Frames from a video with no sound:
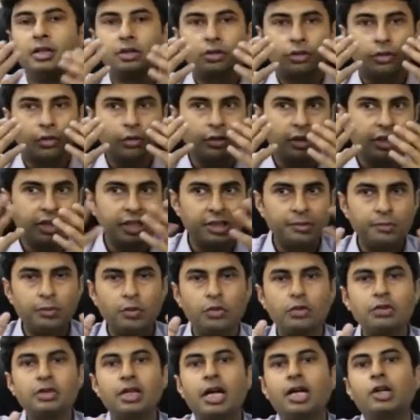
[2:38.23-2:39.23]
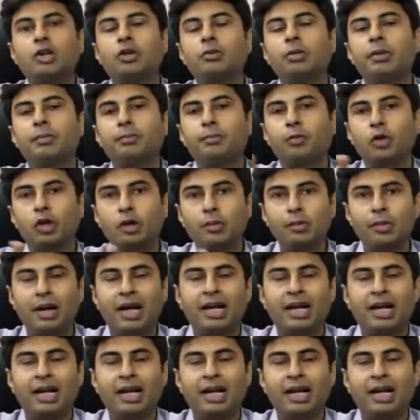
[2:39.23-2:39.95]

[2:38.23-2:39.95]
So these bones are to be put